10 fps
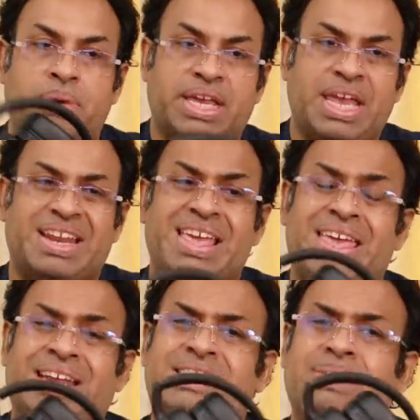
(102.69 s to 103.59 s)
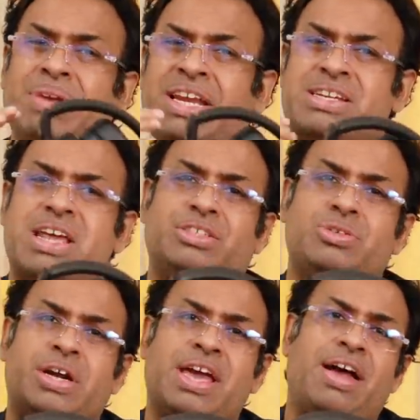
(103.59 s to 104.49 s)
But again, it simply does
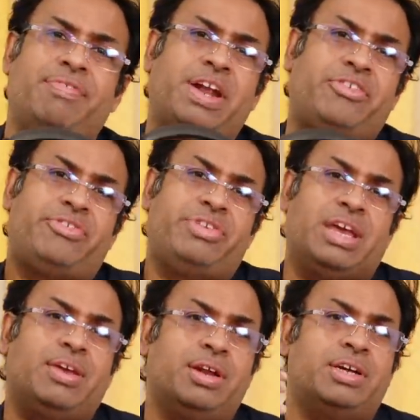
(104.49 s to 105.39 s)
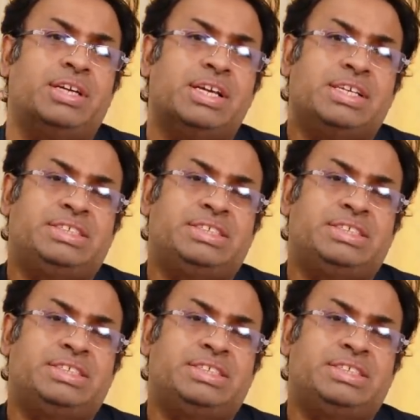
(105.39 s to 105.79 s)
not have that regular